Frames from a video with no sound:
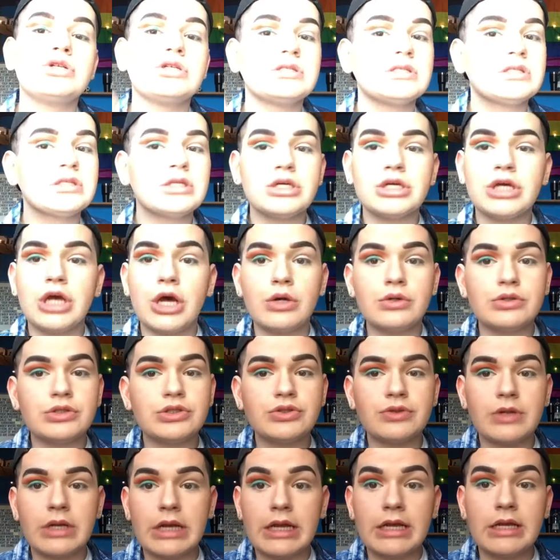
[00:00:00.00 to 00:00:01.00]
just go
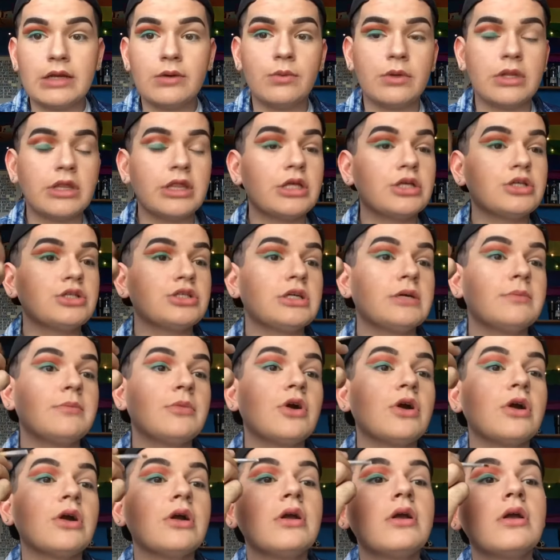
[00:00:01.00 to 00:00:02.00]
straight in with the
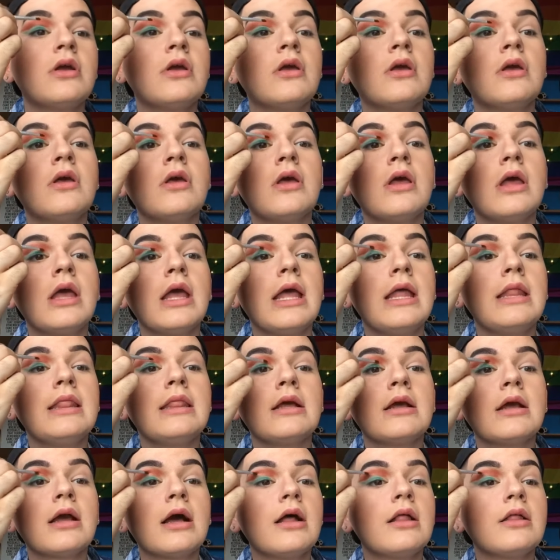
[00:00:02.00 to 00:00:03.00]
shimmer and
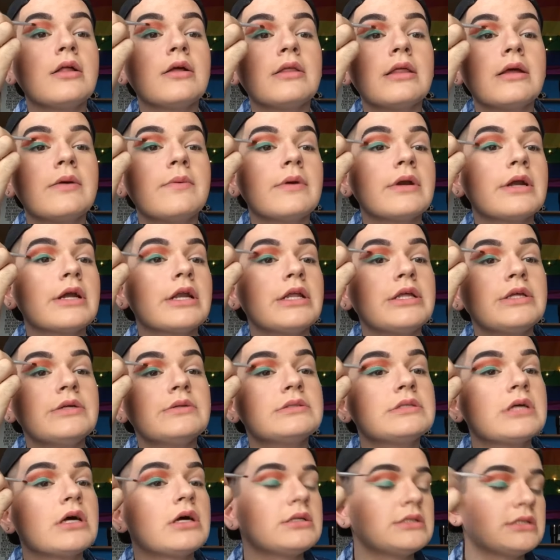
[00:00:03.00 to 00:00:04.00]
the color that we're gonna
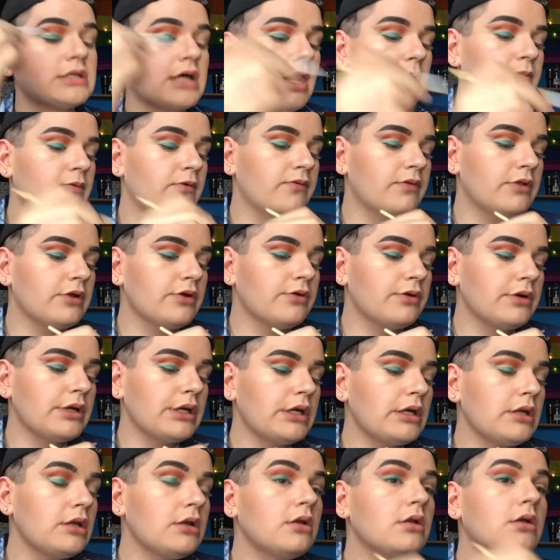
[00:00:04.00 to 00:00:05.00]
use on top of the
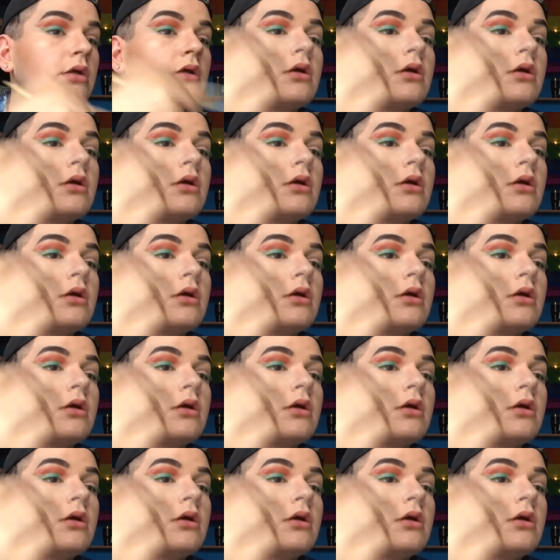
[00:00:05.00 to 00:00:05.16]
green.